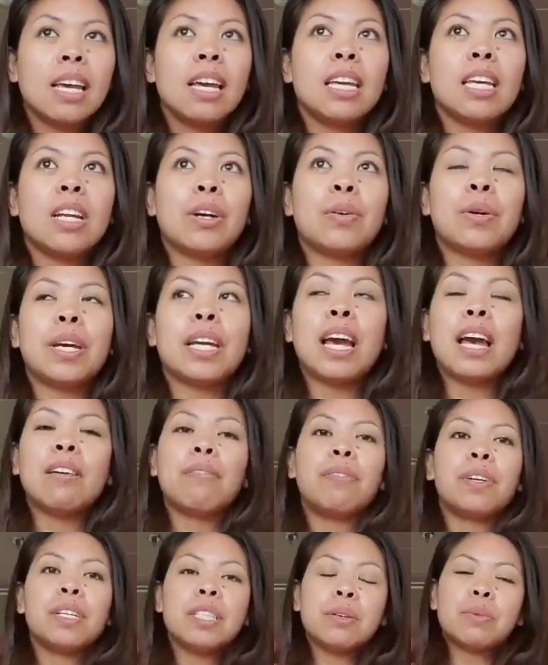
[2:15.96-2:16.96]

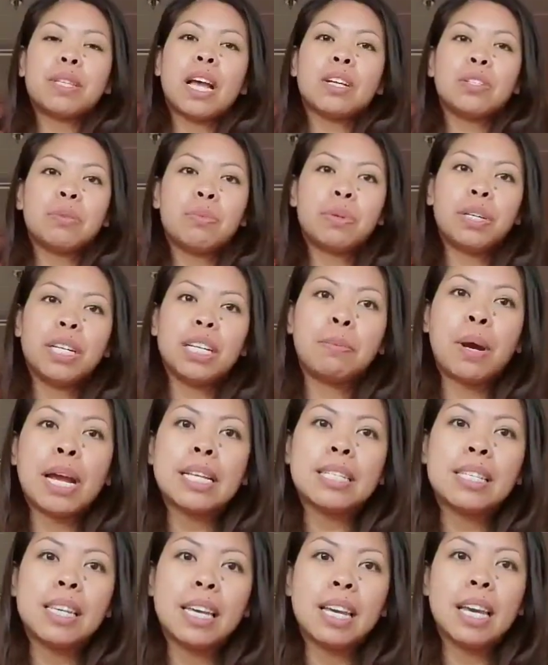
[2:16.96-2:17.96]
at first it was actually pretty
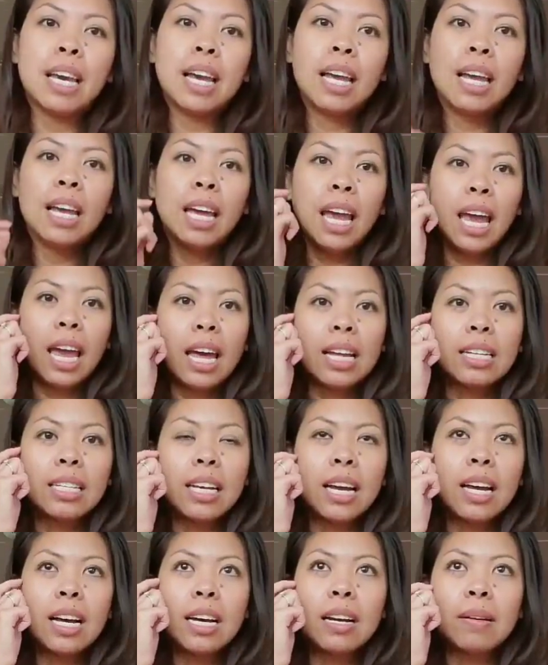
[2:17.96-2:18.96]
pricey, and
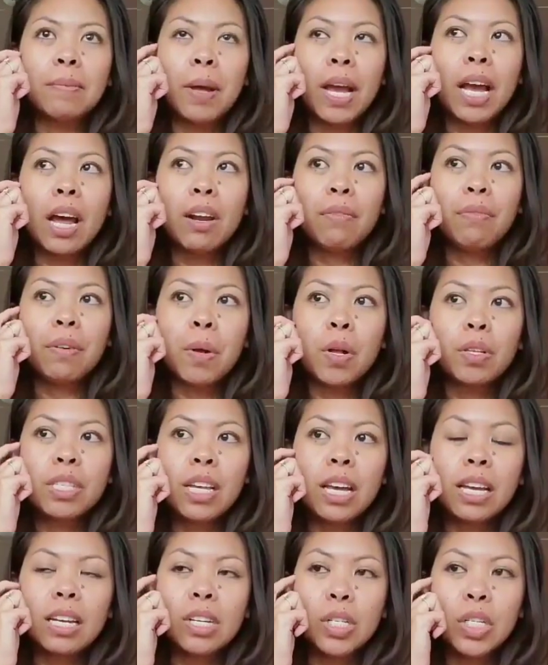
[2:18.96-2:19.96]
I got it from
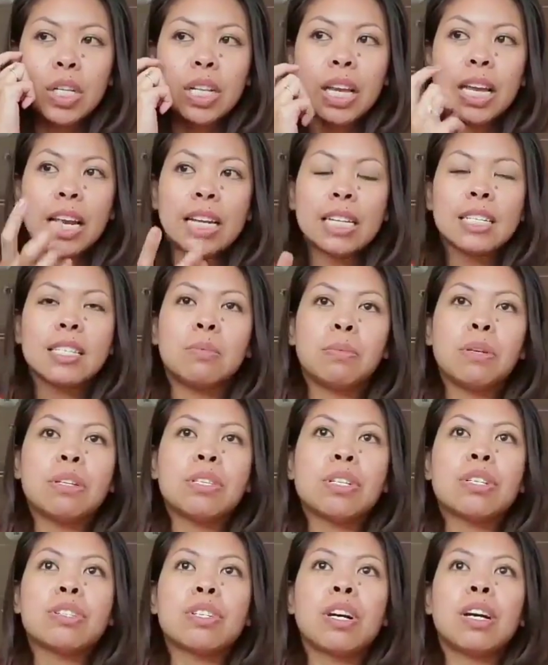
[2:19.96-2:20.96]
Ulta initially, and I did some
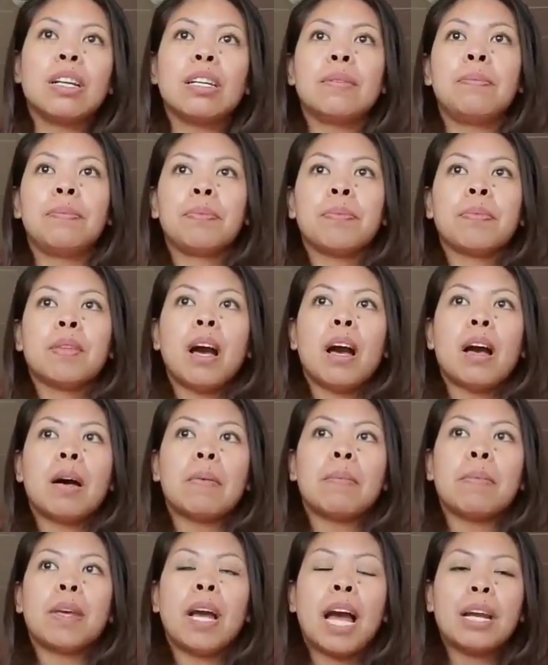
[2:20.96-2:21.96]
research on
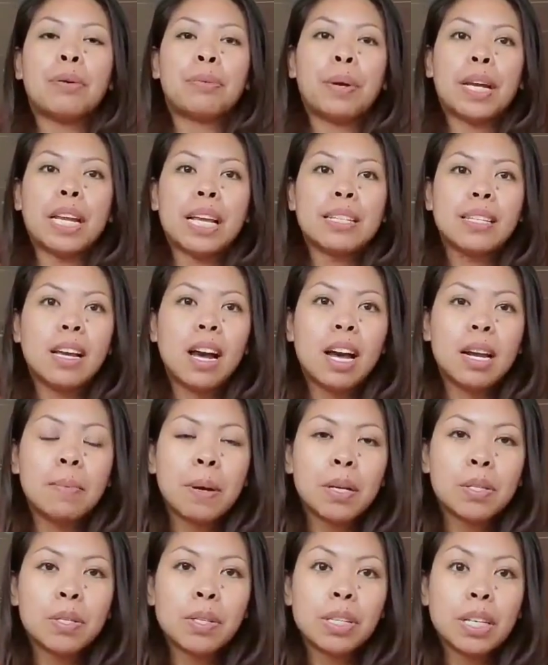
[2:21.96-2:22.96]
the kind of ratings it got
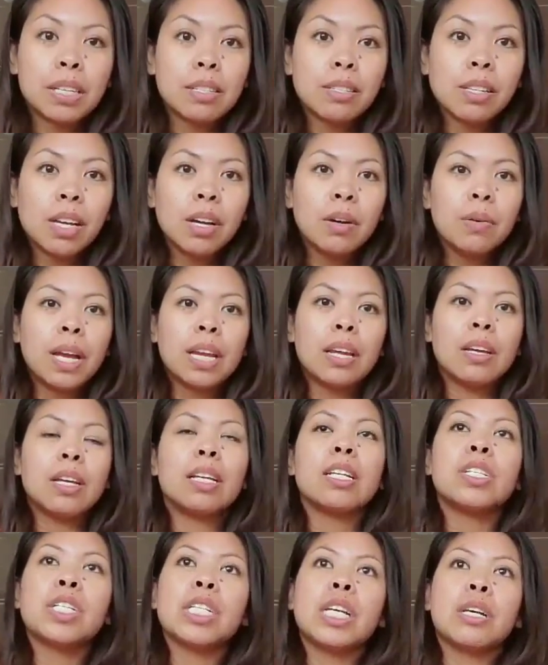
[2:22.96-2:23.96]
about 2 years ago, and
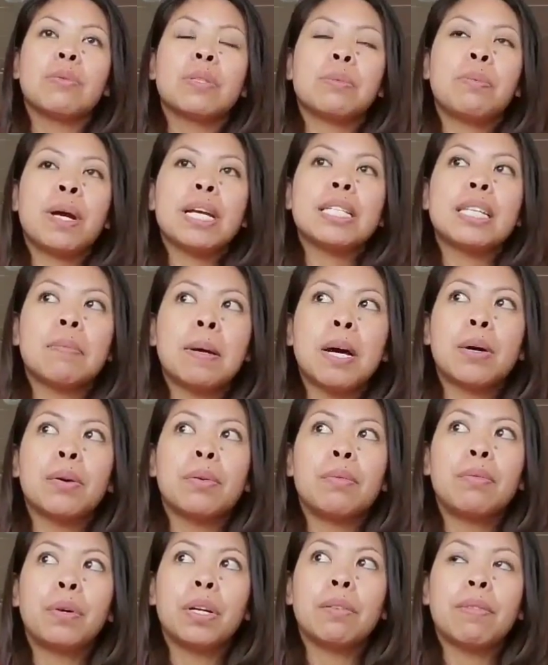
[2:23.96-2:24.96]
initially it was priced at
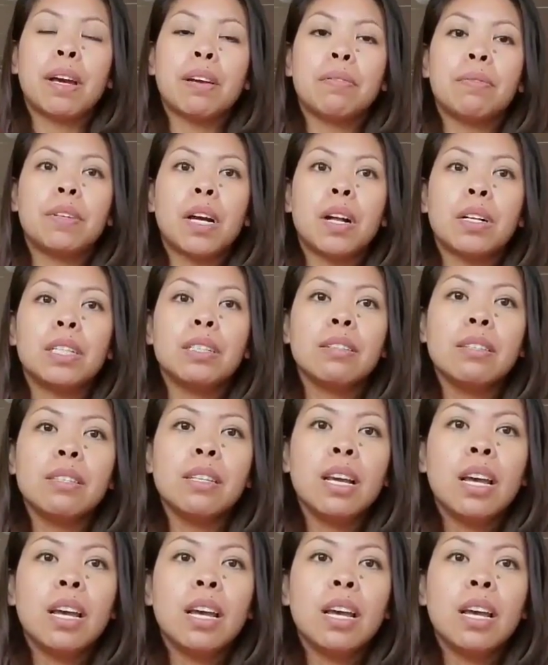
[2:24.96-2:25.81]
about $45,